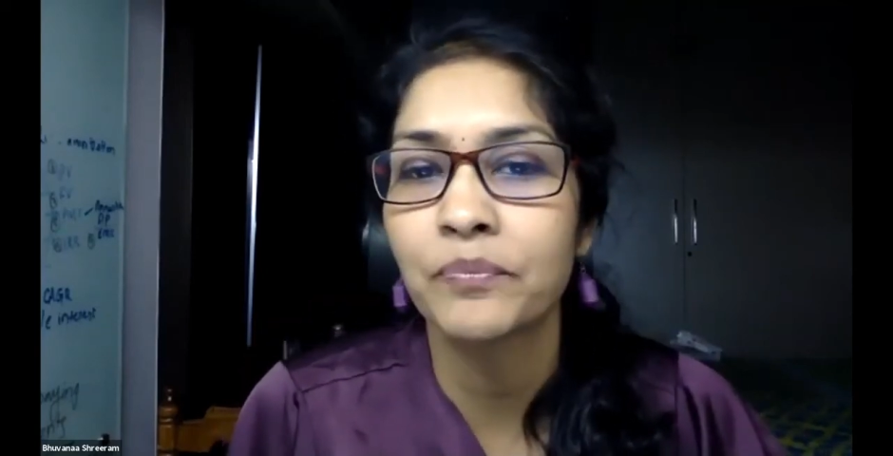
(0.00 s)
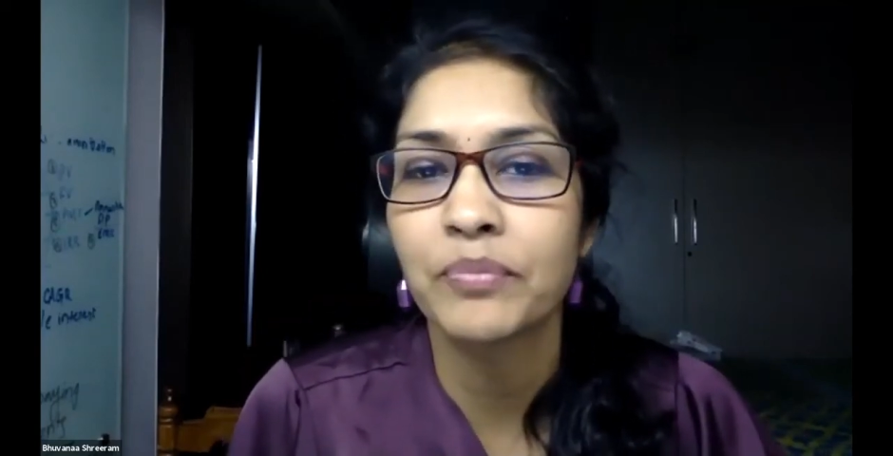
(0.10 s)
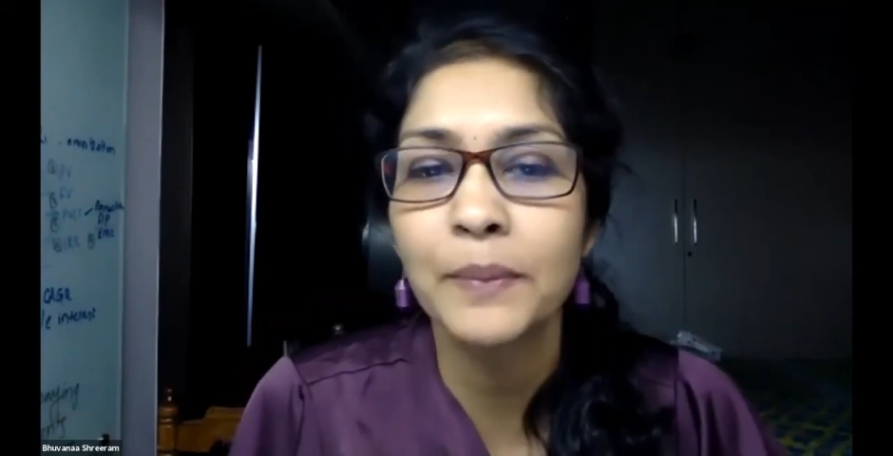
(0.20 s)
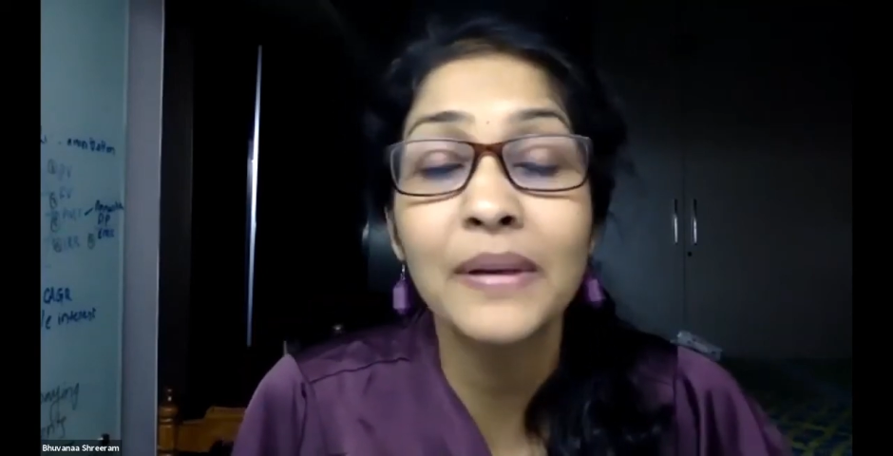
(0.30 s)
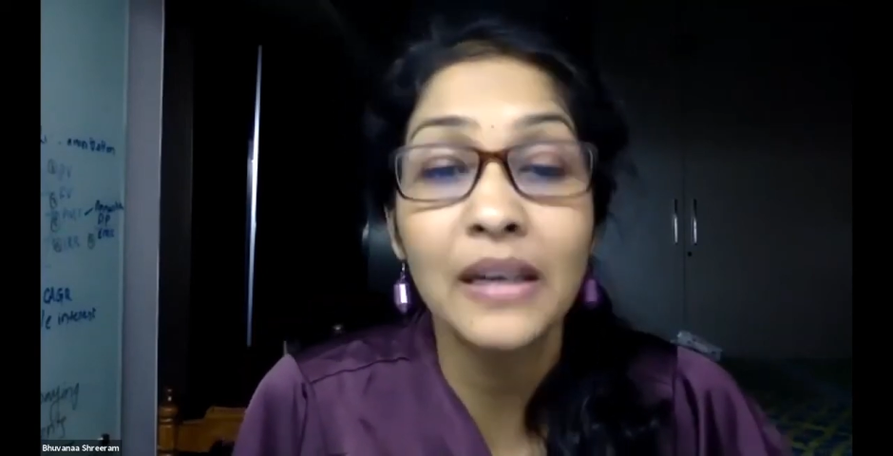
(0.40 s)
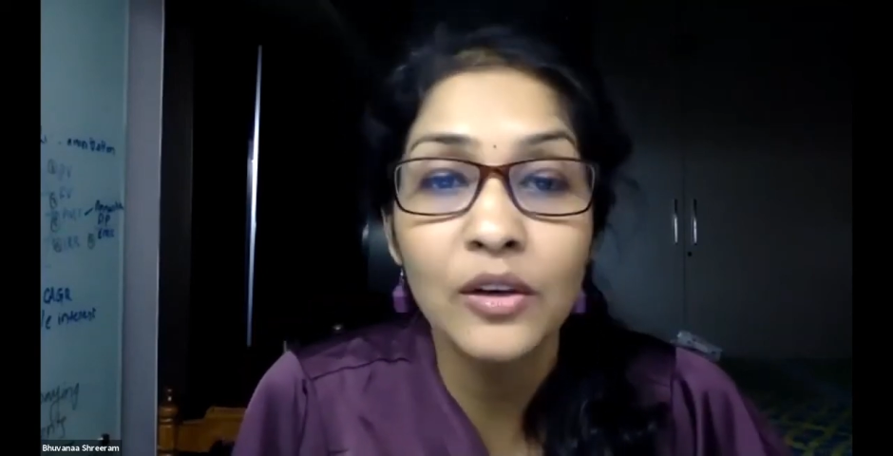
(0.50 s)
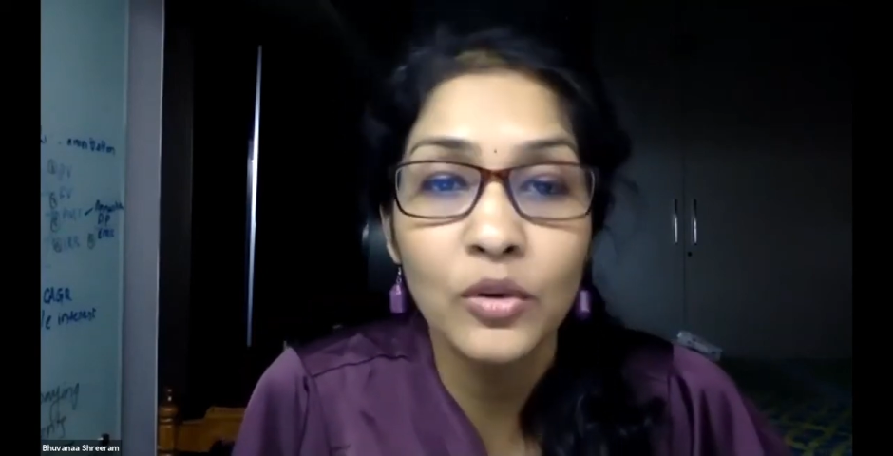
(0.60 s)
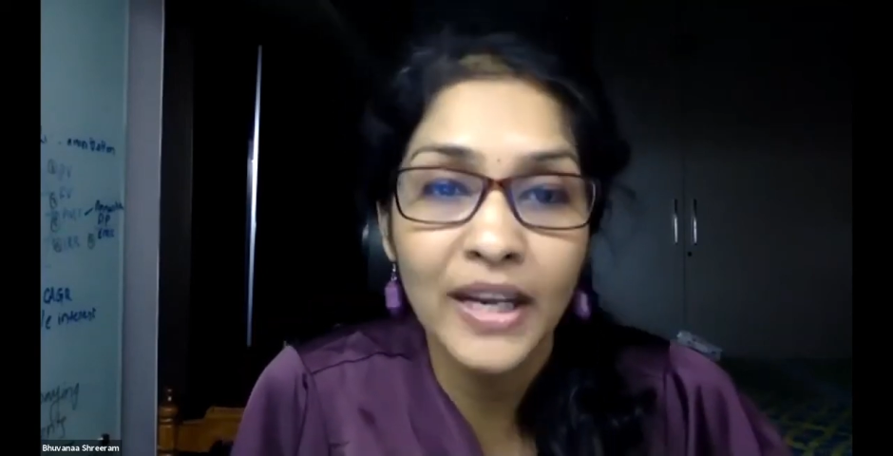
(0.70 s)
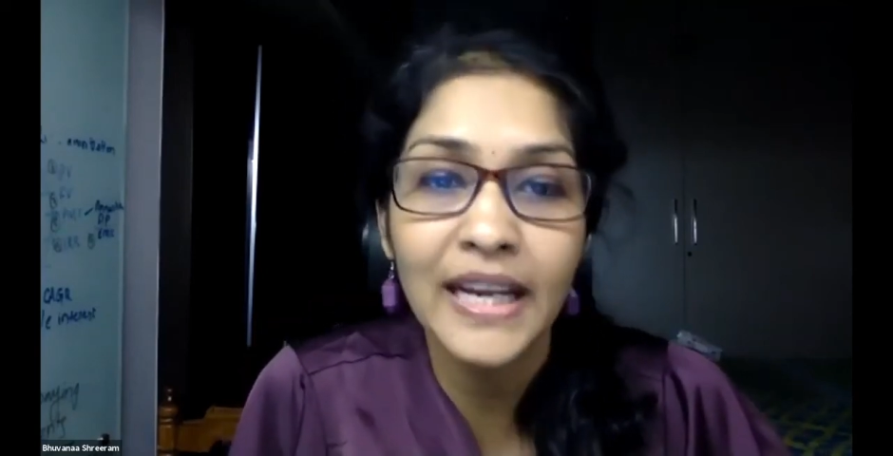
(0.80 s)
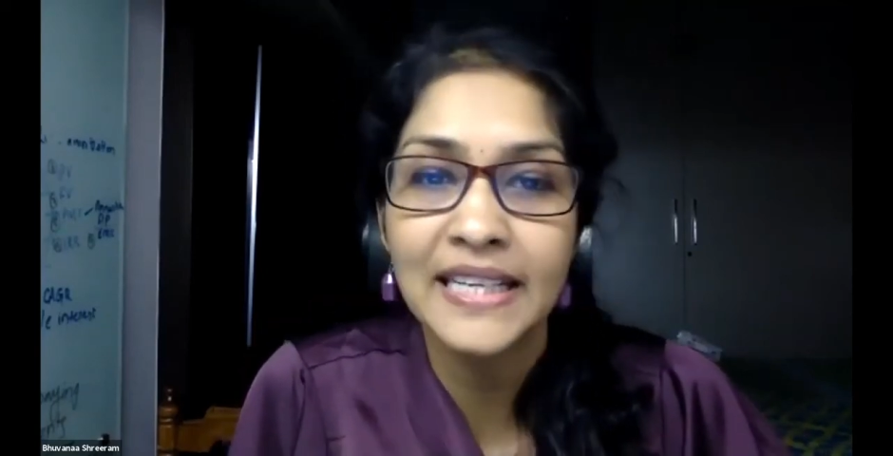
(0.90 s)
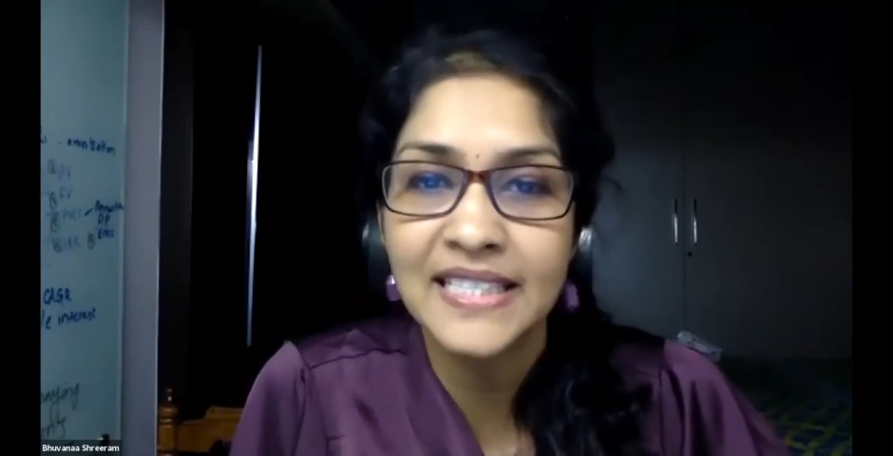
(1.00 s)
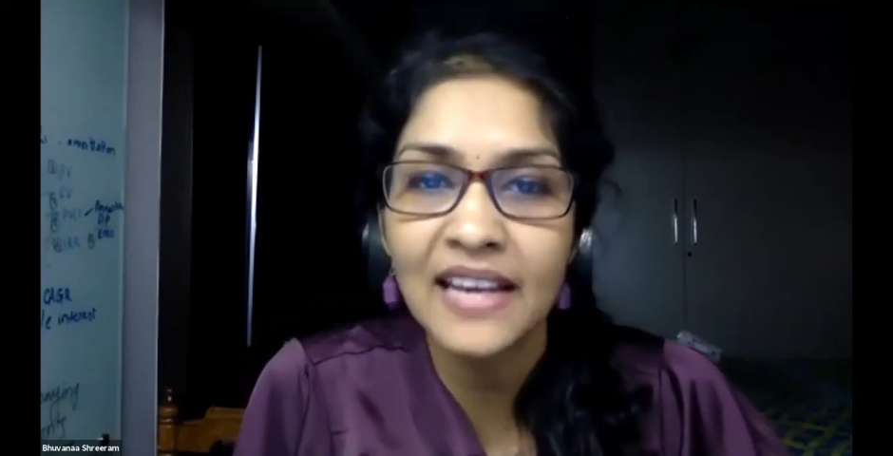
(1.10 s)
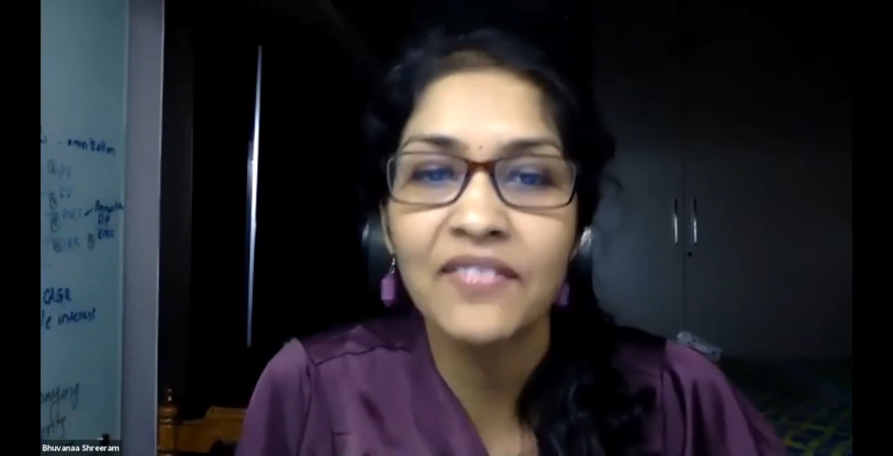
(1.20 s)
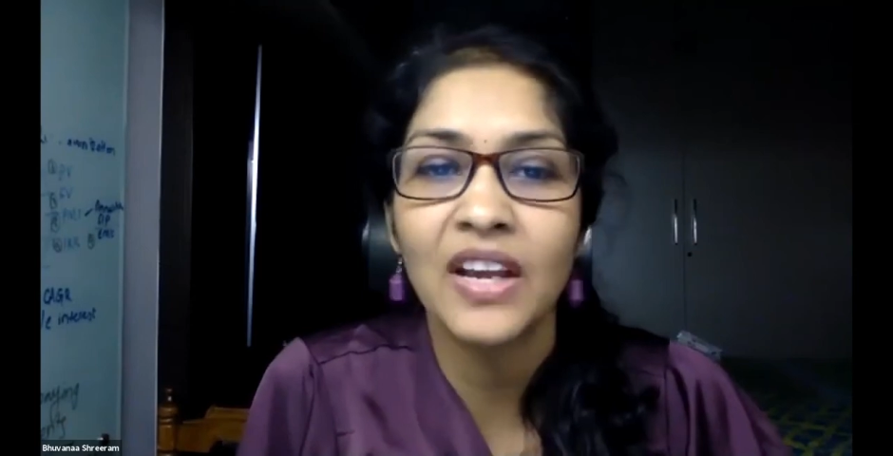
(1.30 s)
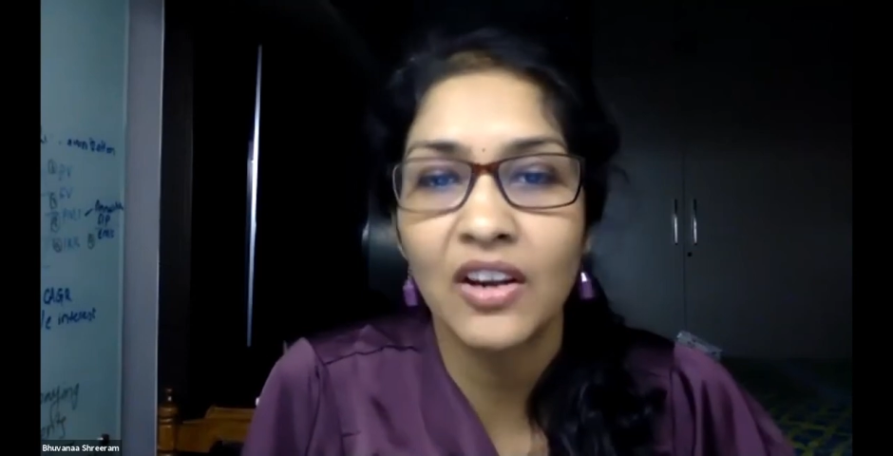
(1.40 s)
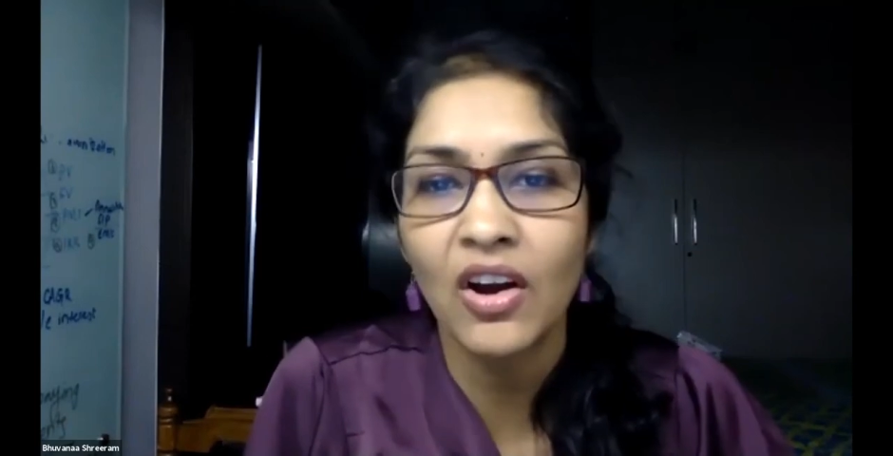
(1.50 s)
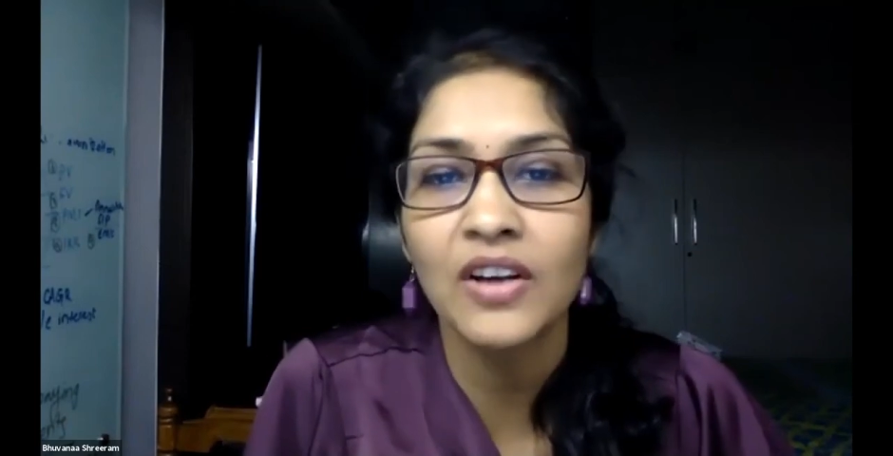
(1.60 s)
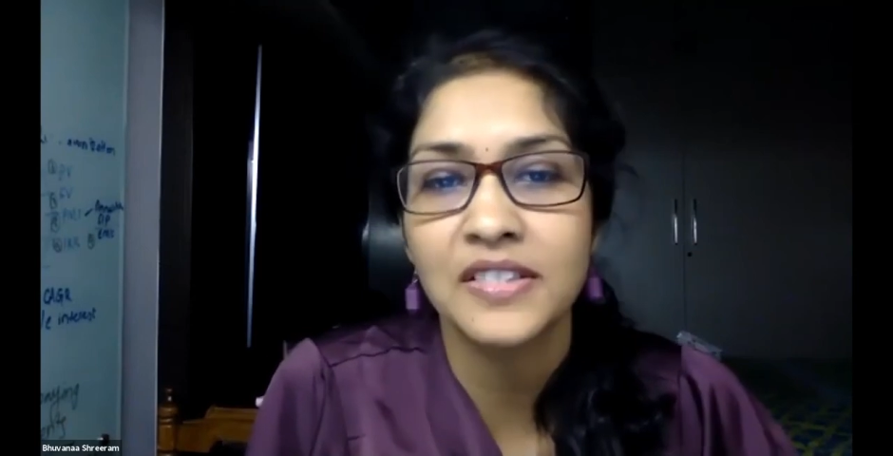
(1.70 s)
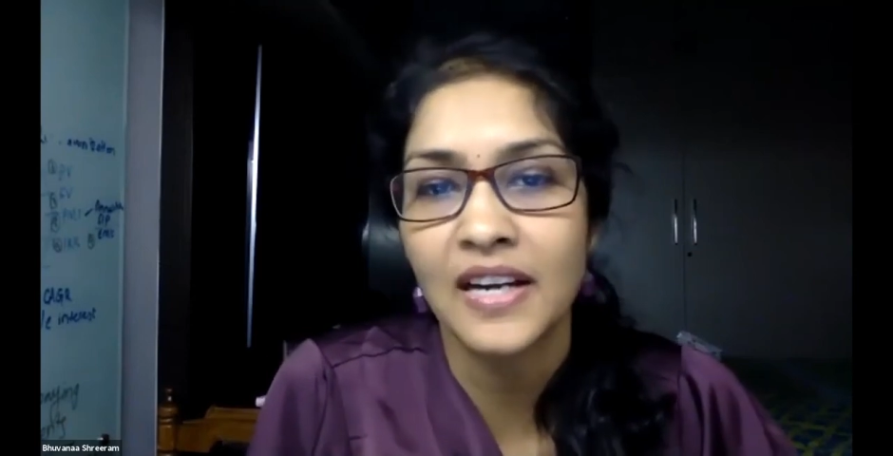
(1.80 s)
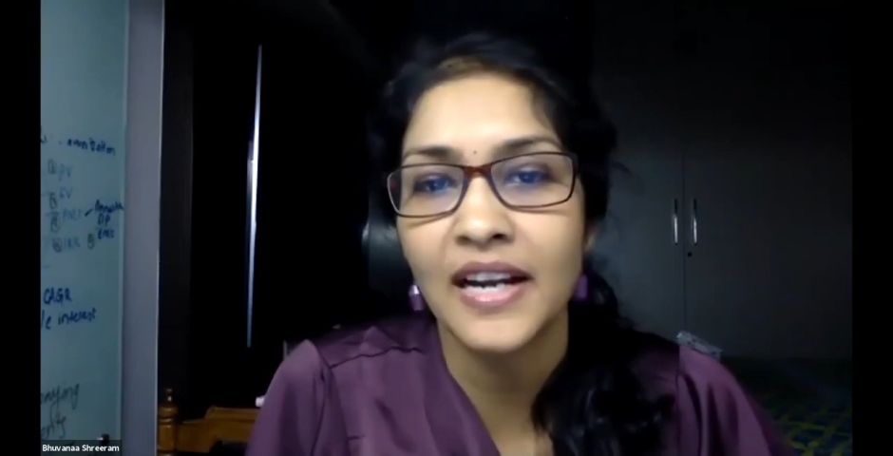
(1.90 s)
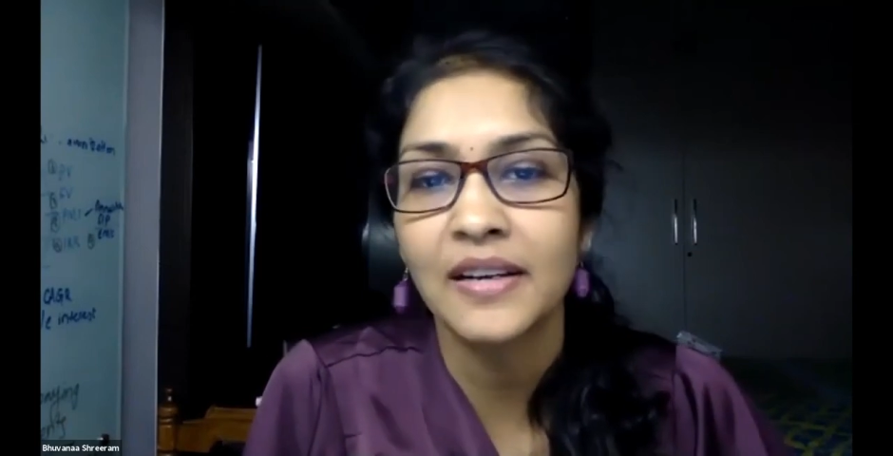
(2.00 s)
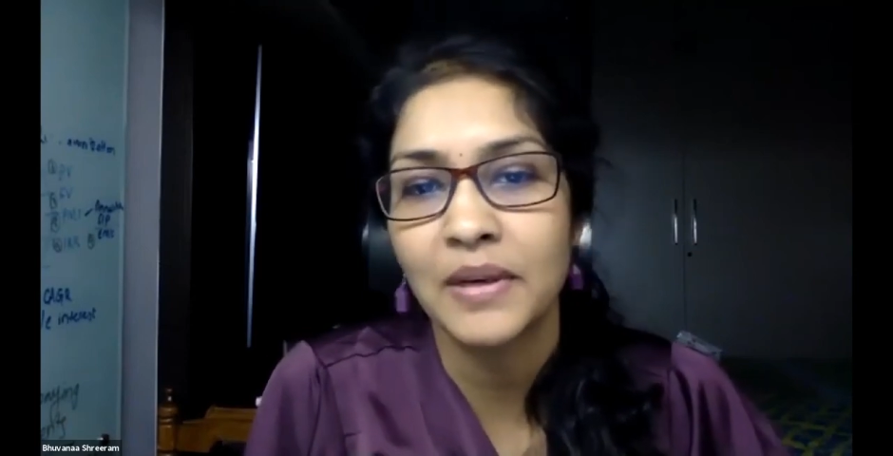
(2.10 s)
people are looking at saving costs, right?